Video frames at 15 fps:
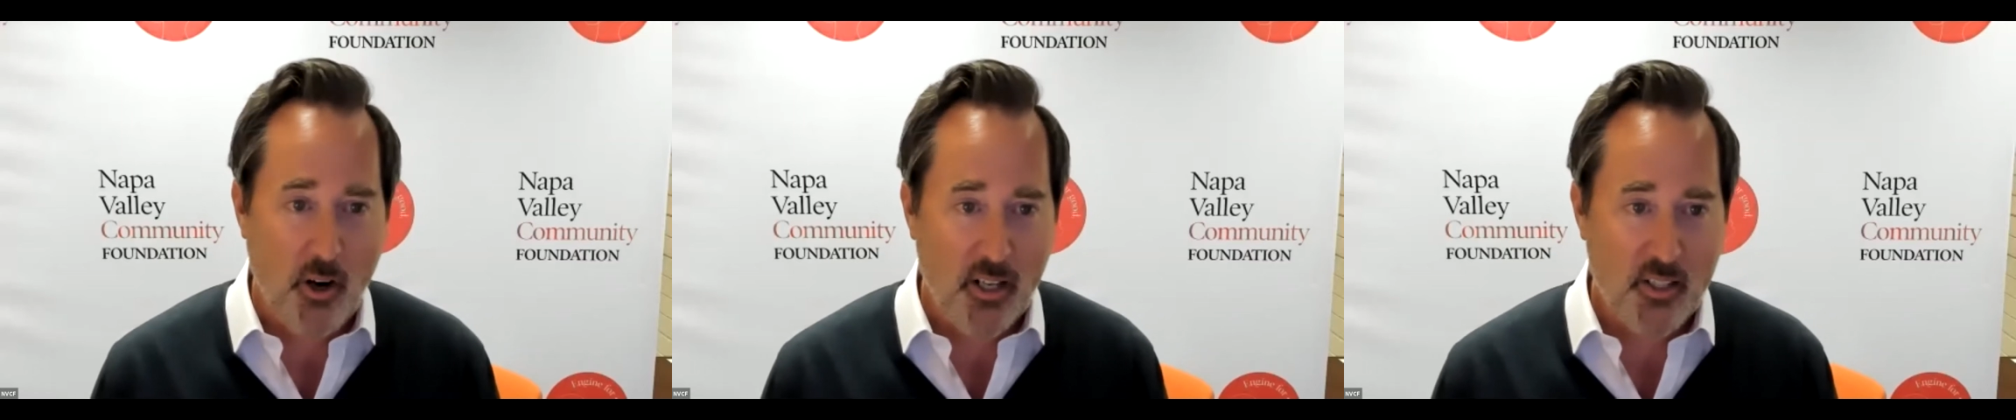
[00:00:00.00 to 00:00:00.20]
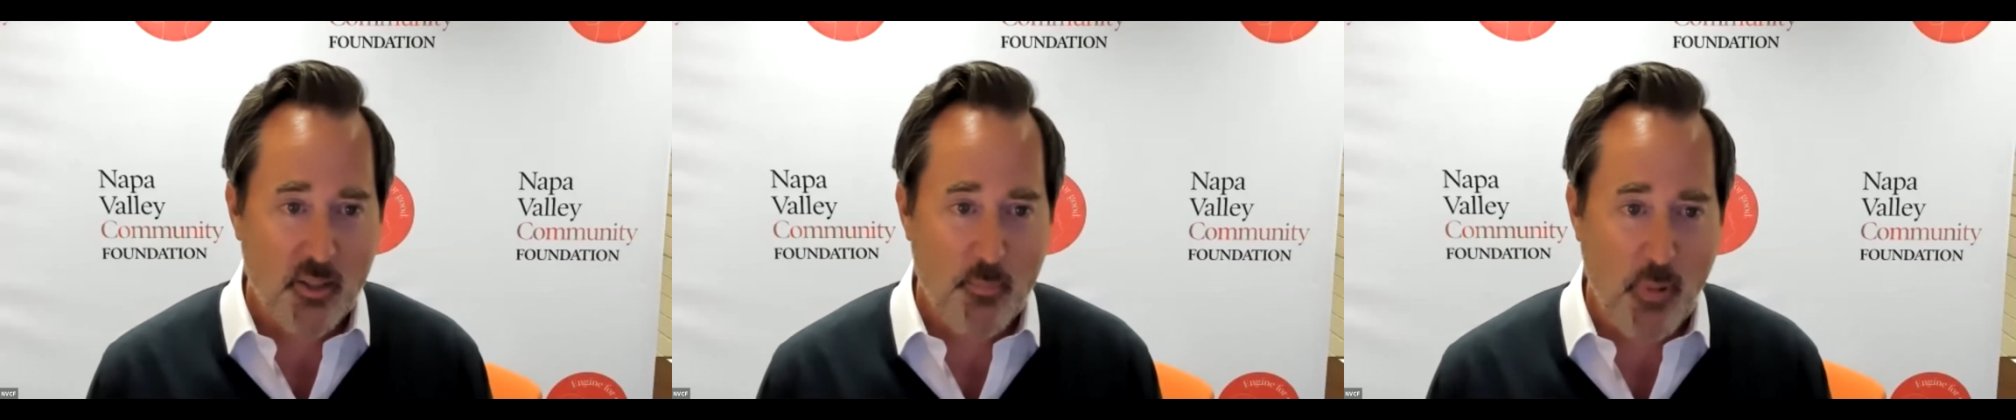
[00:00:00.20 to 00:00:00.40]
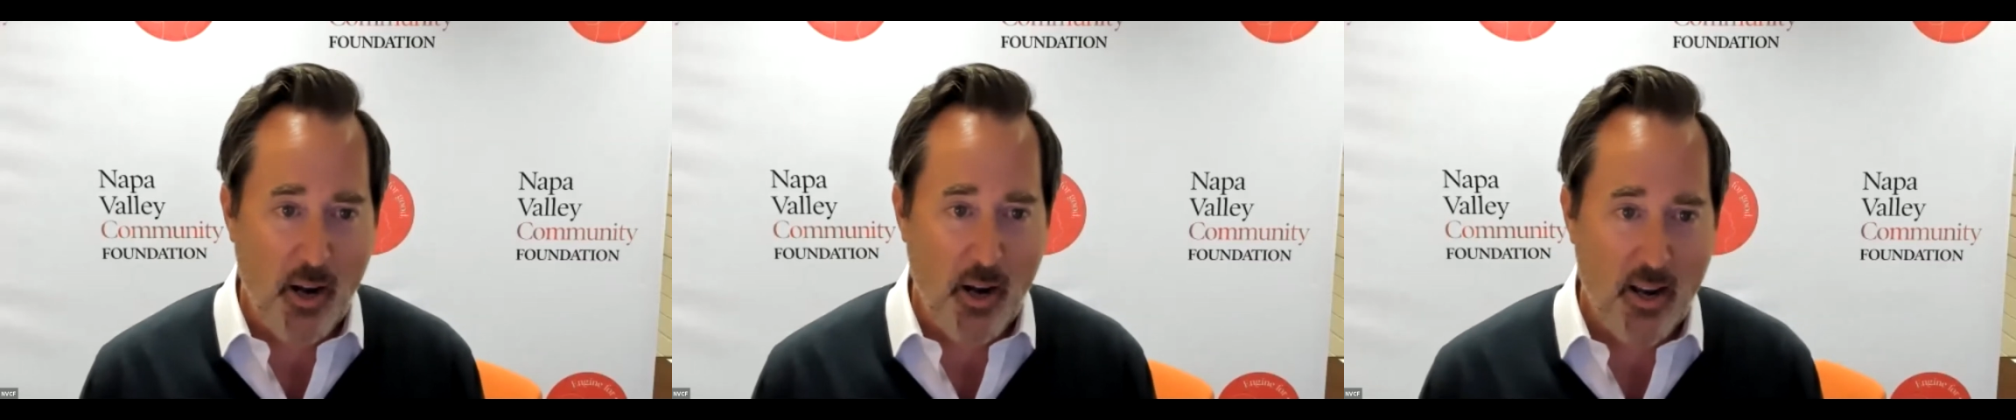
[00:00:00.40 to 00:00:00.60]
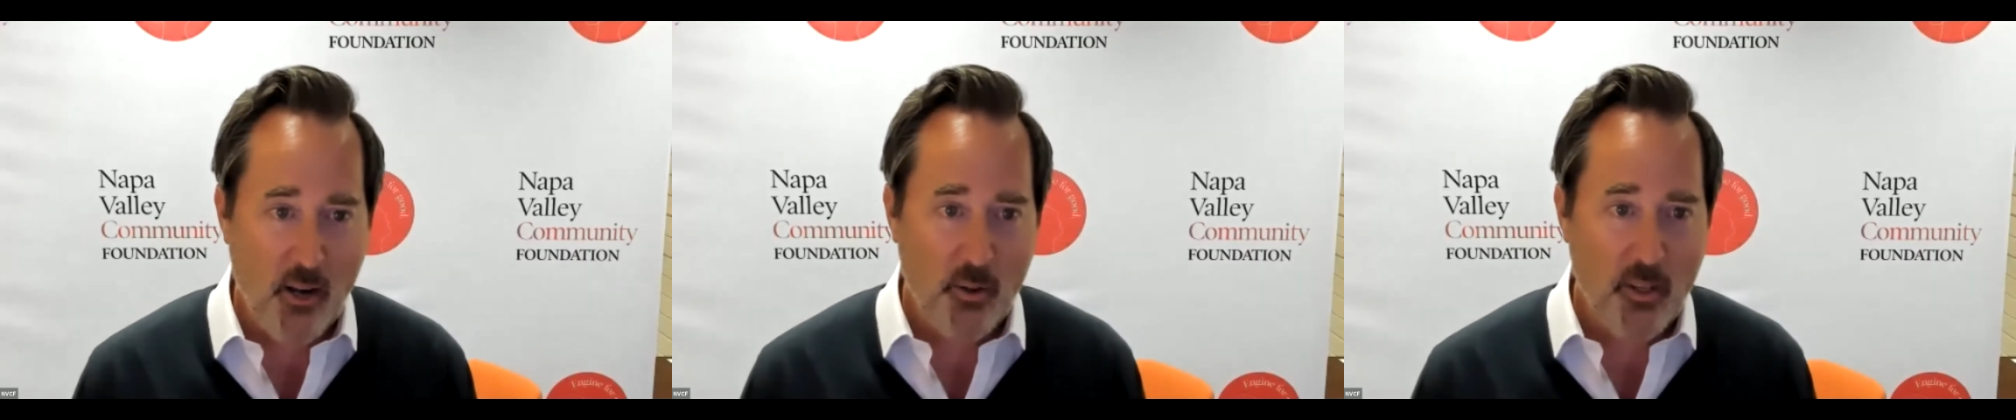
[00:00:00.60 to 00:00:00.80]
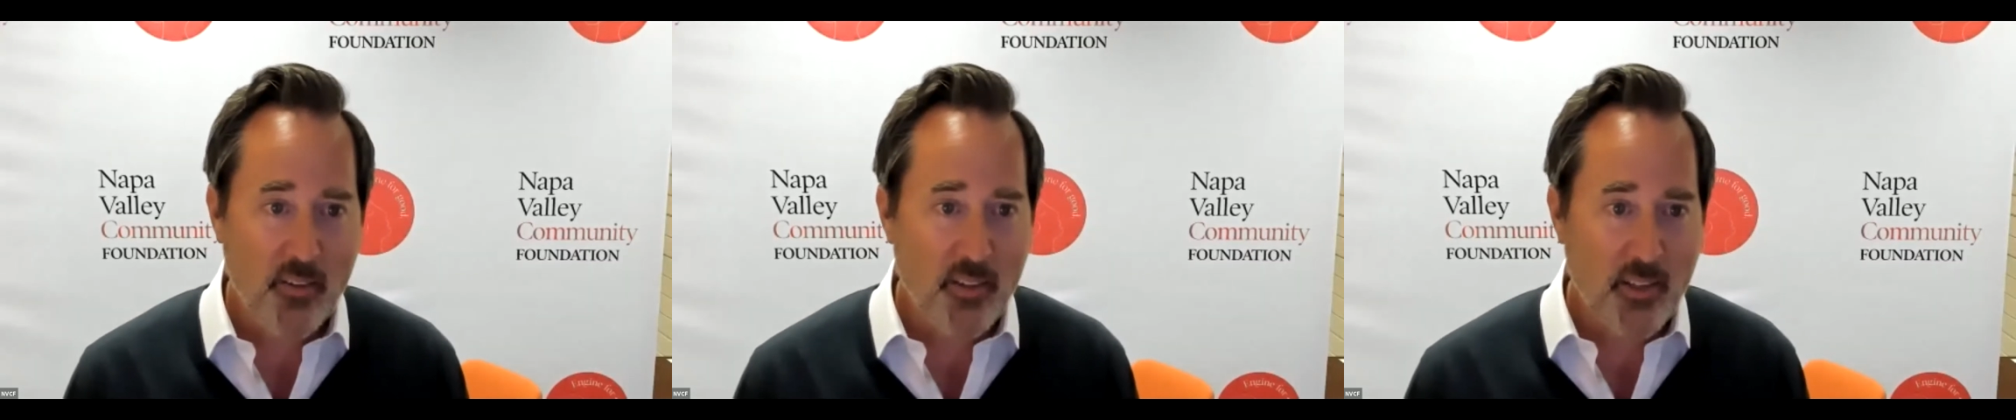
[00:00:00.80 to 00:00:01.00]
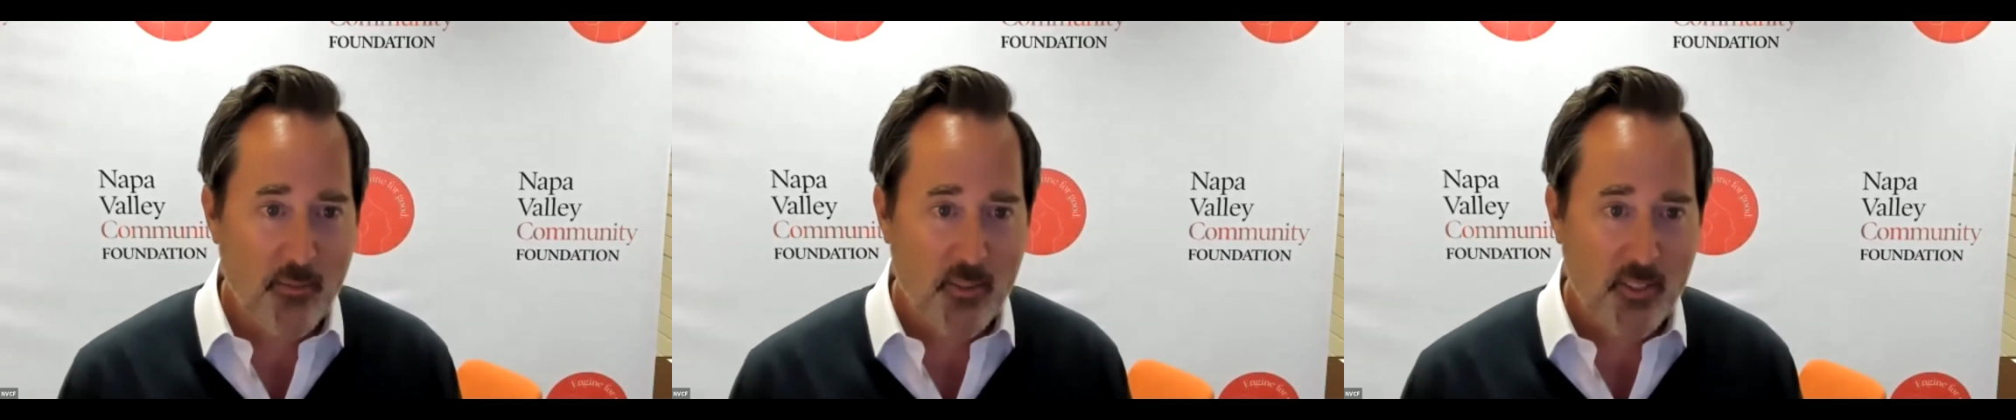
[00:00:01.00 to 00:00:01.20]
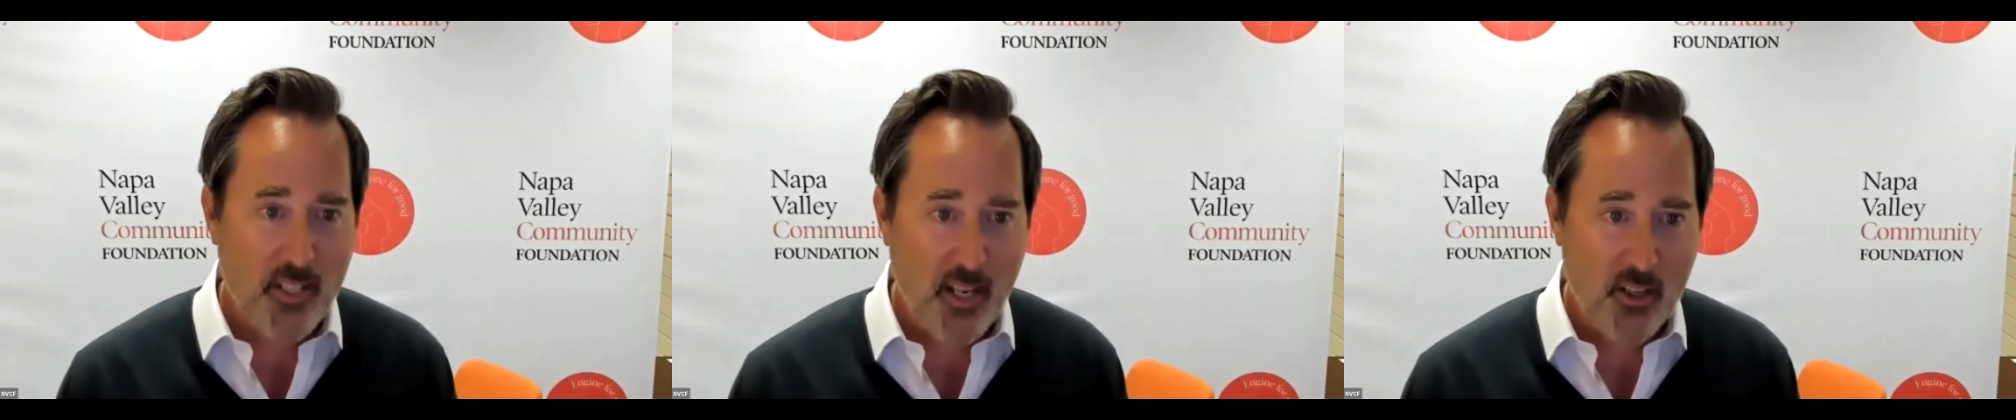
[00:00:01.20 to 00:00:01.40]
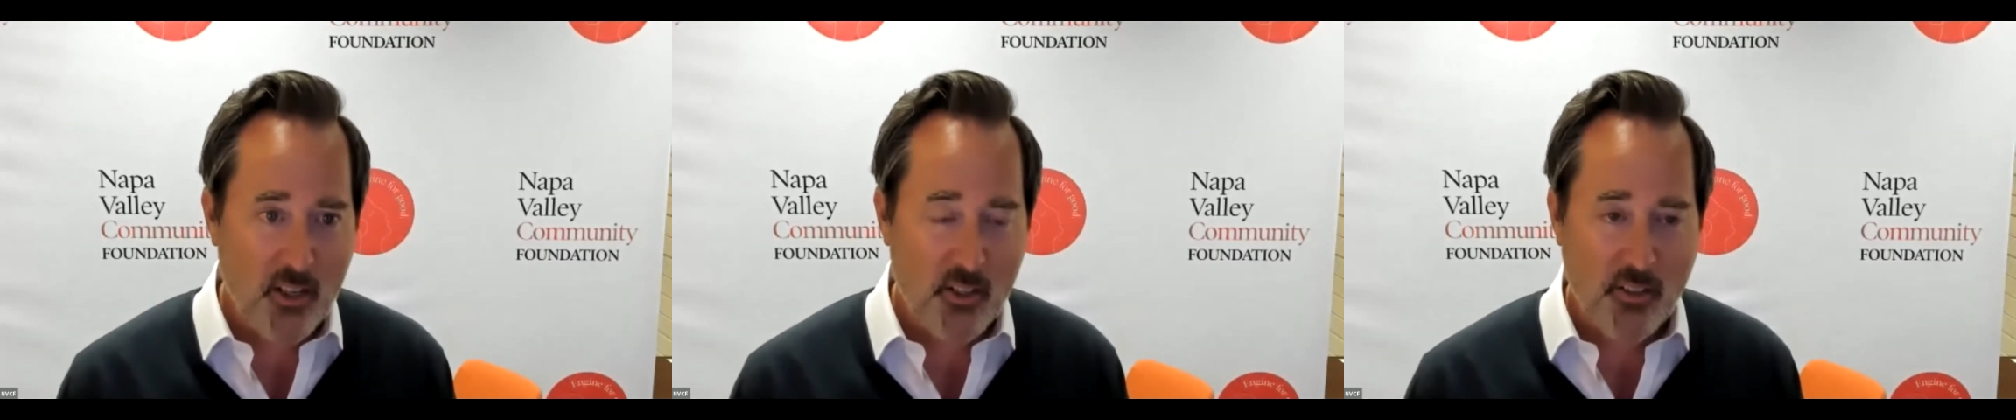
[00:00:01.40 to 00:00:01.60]
Ott's bio in the
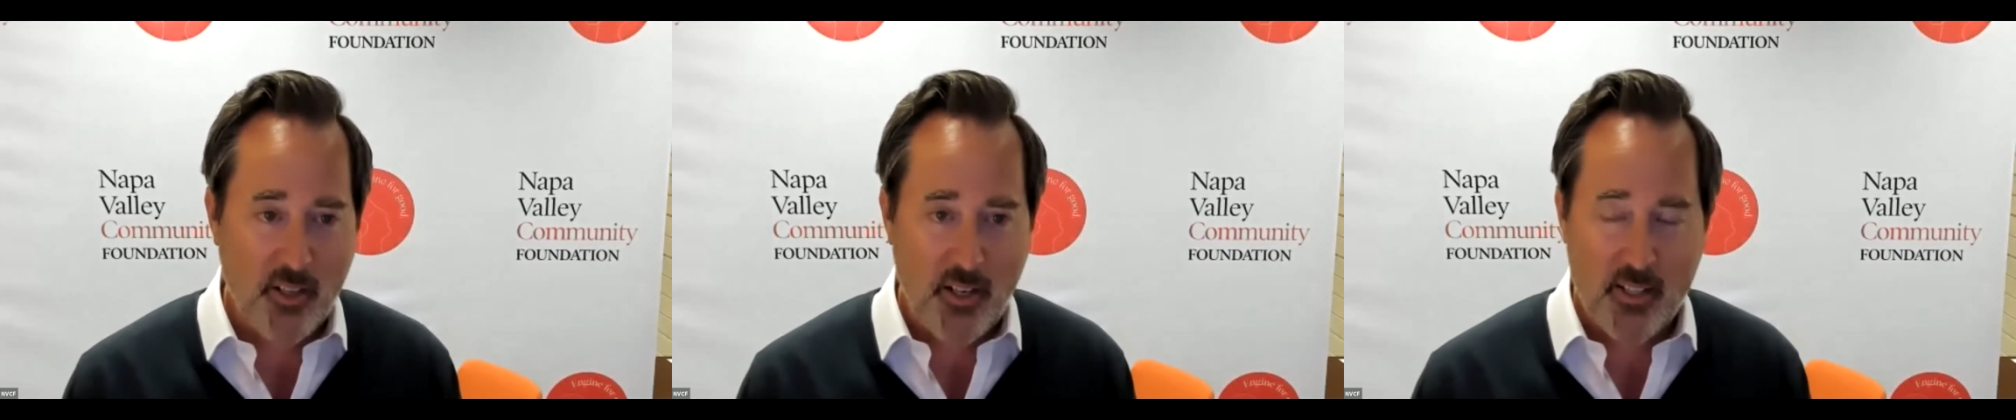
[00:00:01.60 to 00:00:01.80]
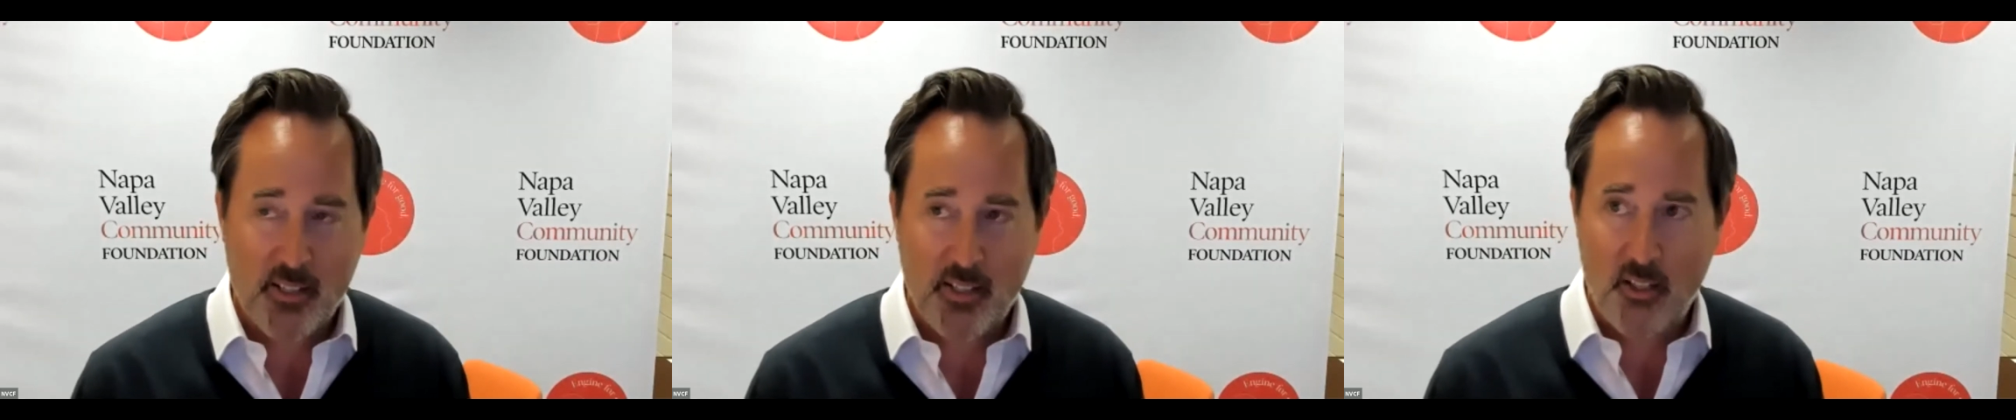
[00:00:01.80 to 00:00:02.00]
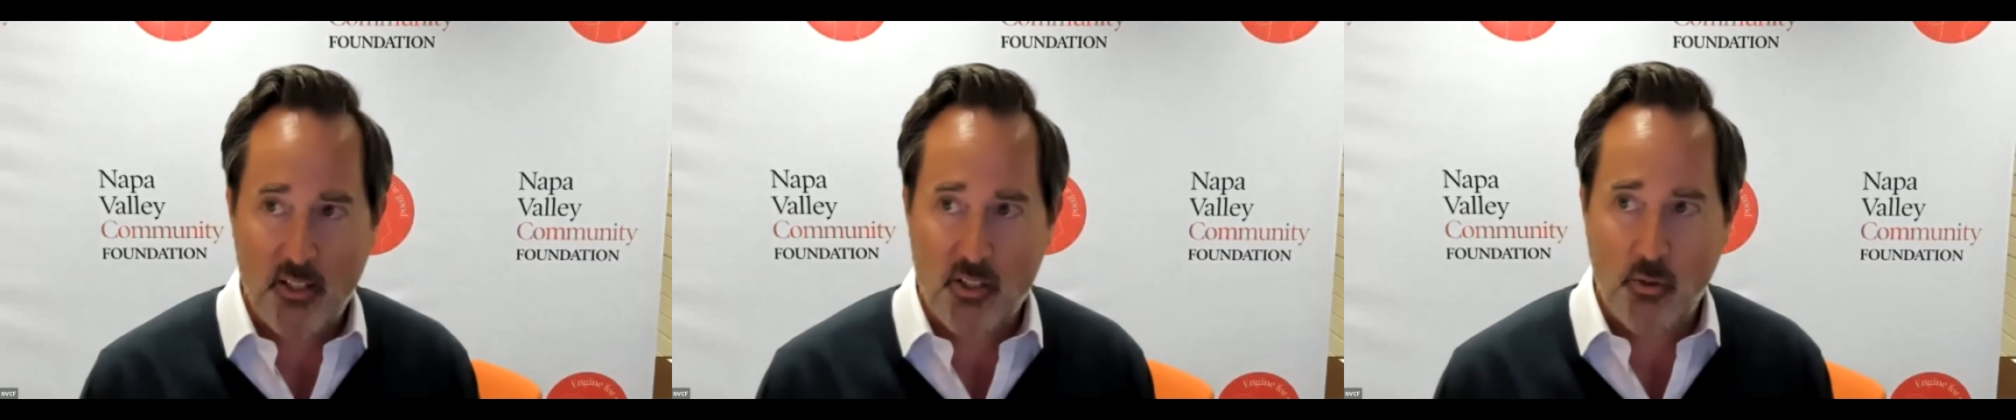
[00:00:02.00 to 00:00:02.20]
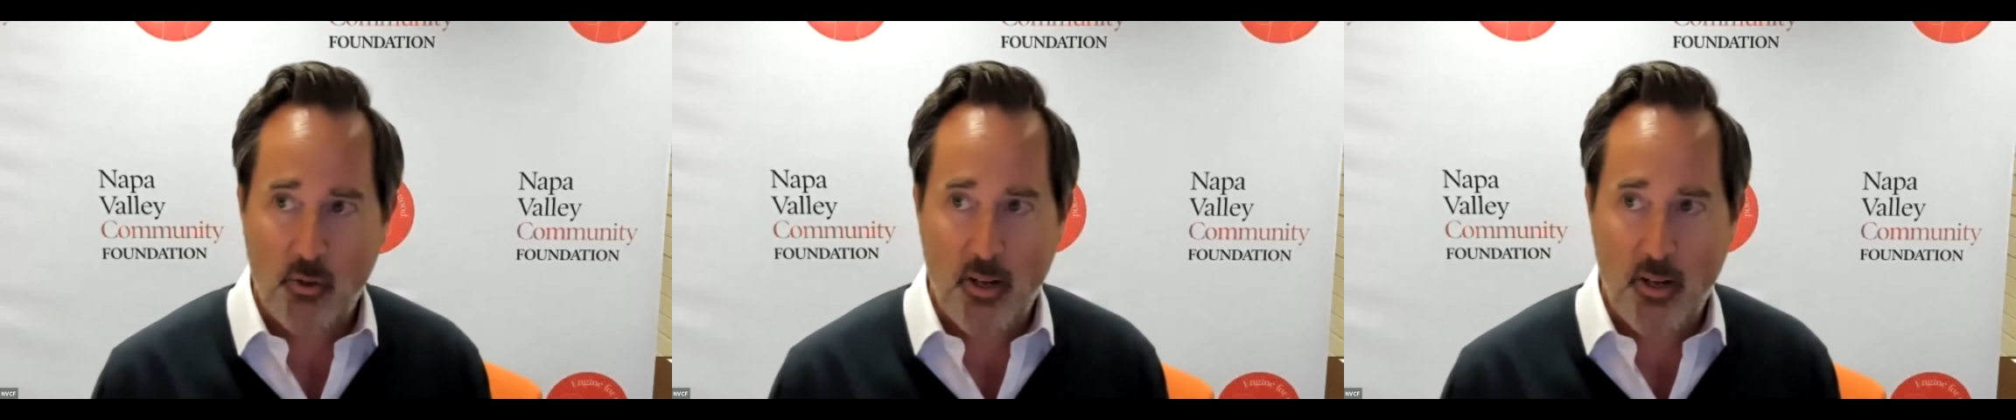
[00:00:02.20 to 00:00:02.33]
invitation that I sent you,